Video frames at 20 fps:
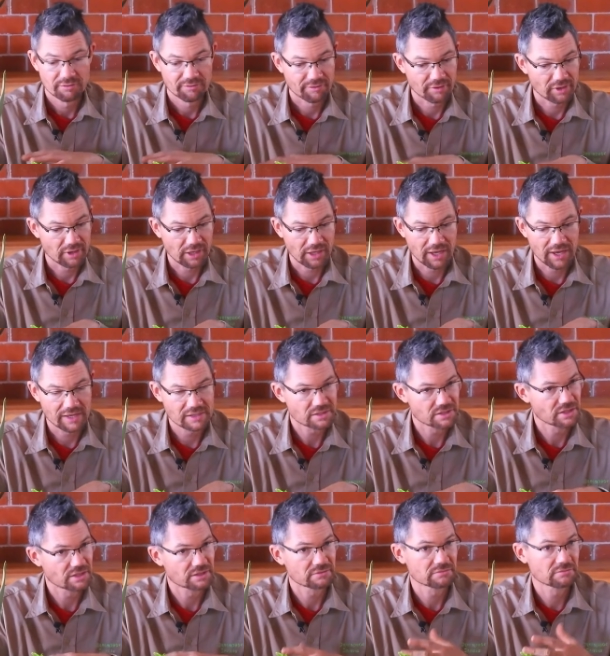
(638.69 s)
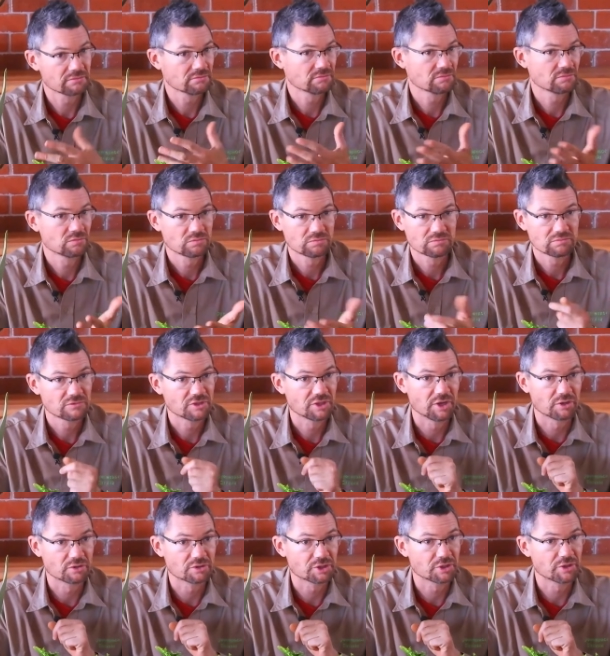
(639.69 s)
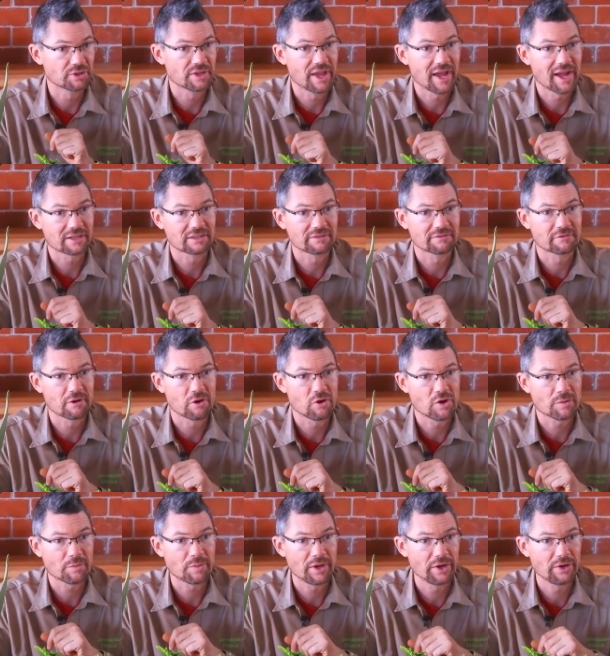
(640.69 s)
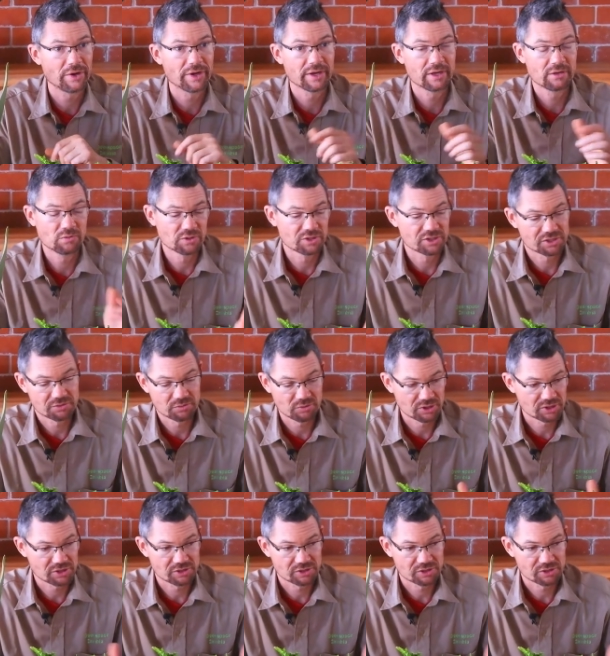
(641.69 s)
Fertilizing, during the active growing period, which